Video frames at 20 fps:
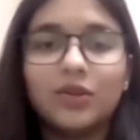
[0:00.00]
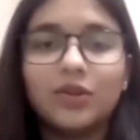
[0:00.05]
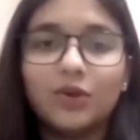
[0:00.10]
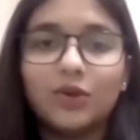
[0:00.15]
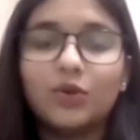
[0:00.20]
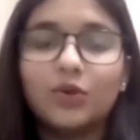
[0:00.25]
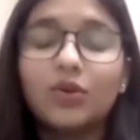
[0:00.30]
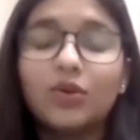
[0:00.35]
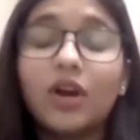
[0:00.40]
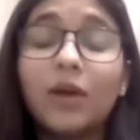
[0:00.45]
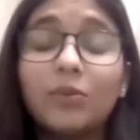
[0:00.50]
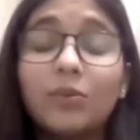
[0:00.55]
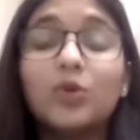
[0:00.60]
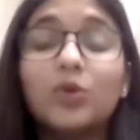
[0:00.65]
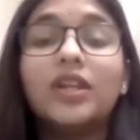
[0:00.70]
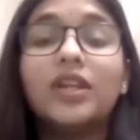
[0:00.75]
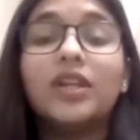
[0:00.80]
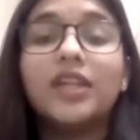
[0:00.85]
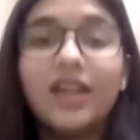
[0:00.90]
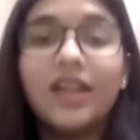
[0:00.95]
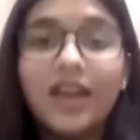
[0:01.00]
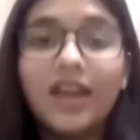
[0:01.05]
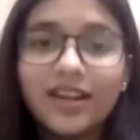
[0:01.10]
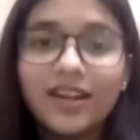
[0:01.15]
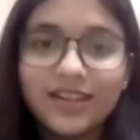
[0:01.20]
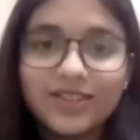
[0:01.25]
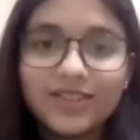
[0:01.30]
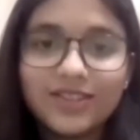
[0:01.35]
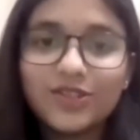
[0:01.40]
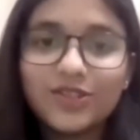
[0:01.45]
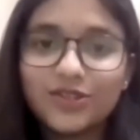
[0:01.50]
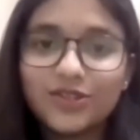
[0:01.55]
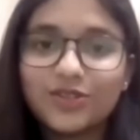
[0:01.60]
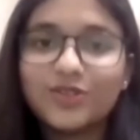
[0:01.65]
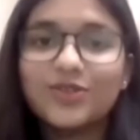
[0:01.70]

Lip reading: to come to any decision.